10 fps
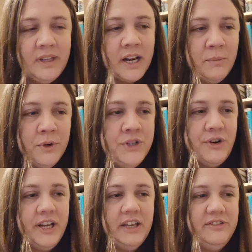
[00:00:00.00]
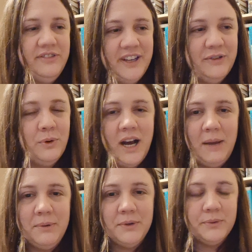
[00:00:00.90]
And I'm wondering if what
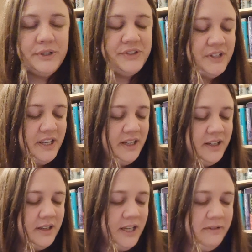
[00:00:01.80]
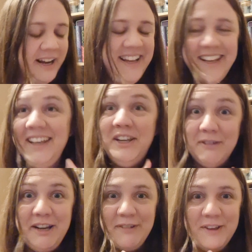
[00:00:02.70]
happened was he
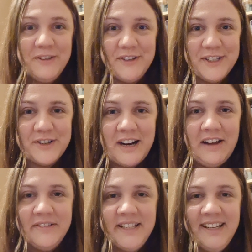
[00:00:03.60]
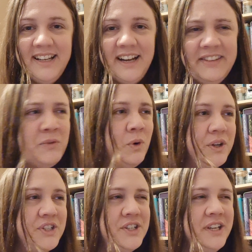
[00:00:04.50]
wrote the first draft and then
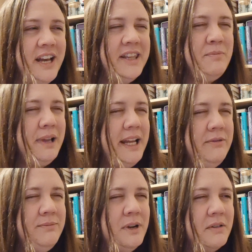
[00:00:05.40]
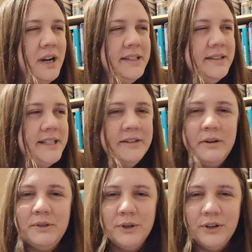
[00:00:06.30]
played Horizon
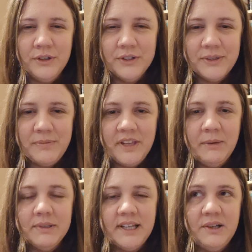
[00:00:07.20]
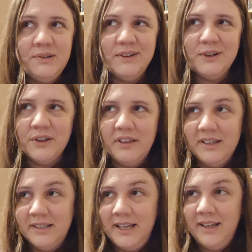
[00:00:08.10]
Zero Dawn or something and was like, oh, I've got
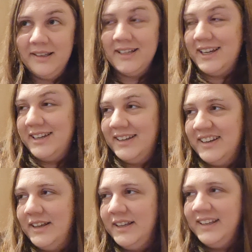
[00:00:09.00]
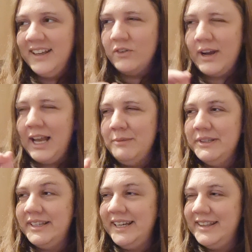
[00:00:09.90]
things here that I've got
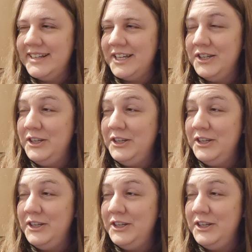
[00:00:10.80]
elements here that I can